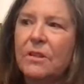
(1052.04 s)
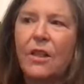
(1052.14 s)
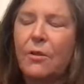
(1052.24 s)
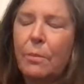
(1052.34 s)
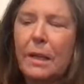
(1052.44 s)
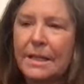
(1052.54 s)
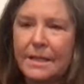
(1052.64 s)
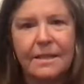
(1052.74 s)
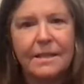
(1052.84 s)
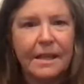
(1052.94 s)
other
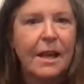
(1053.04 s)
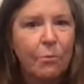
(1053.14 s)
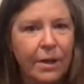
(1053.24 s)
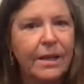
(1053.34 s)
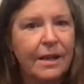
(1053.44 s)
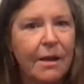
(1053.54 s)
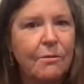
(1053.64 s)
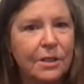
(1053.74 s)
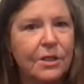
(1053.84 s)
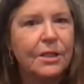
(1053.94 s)
places that I went, I
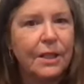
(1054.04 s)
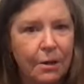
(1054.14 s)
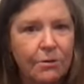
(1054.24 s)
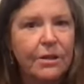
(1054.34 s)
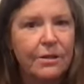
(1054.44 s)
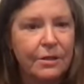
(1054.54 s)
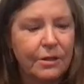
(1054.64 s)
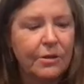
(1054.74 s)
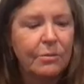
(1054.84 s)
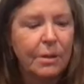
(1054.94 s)
would just go to the
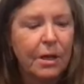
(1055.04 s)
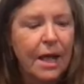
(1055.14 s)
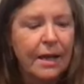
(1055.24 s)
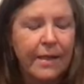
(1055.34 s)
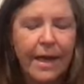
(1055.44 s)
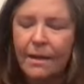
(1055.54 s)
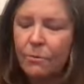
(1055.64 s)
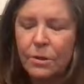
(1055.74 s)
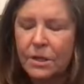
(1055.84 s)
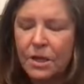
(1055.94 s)
zoo. But a lot of
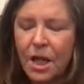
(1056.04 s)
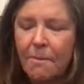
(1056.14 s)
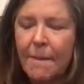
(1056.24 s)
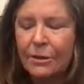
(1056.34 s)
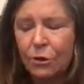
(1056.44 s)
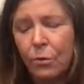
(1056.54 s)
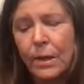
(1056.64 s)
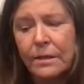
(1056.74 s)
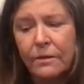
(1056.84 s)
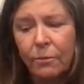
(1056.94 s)
that was not my
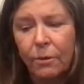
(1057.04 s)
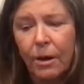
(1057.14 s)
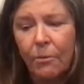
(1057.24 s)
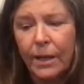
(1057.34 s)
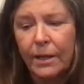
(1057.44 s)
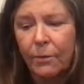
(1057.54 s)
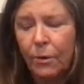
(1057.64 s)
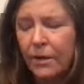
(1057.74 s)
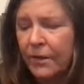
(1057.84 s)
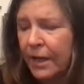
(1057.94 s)
choice of where I went. The
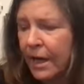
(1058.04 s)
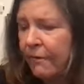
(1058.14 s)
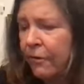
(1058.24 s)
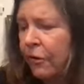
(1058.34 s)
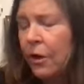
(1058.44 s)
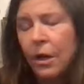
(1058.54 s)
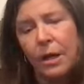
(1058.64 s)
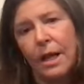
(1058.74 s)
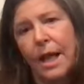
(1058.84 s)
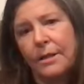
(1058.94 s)
one on the cover,
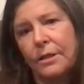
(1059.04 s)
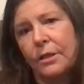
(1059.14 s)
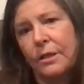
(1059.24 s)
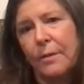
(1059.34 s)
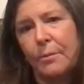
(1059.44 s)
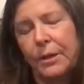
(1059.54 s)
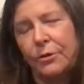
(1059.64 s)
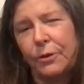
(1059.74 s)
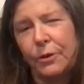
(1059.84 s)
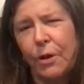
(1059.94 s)
I took that
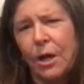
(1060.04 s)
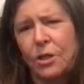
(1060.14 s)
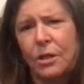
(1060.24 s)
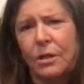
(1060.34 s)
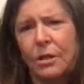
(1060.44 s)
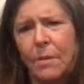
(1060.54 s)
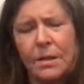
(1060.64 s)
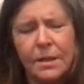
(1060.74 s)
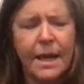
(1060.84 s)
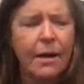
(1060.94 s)
picture in Russia, in
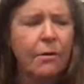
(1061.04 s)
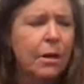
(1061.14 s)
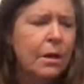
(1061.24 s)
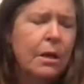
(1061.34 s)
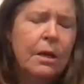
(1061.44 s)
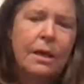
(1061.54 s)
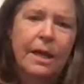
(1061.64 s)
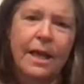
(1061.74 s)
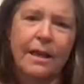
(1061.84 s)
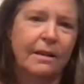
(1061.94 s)
Moscow.
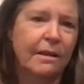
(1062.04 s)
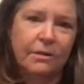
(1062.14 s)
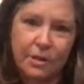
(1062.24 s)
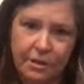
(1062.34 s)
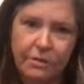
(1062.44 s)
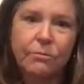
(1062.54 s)
And it just